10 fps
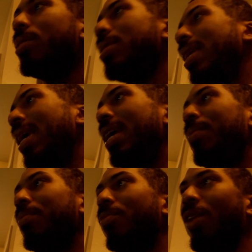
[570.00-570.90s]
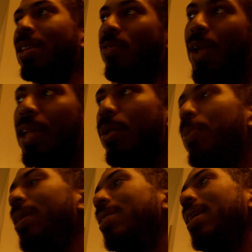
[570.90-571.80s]
Steam as a regular
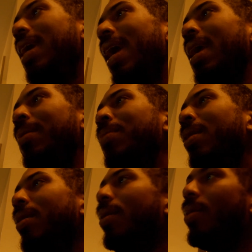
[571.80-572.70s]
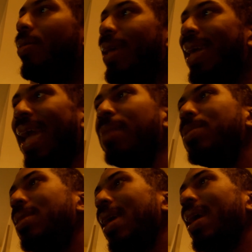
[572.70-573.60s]
PC game, the
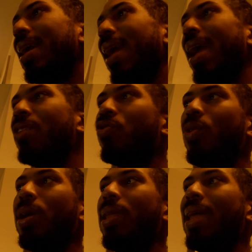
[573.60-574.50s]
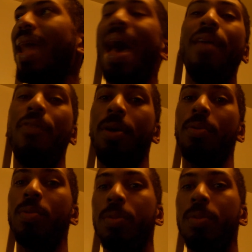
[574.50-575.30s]
GameStick, Android, and iPhone.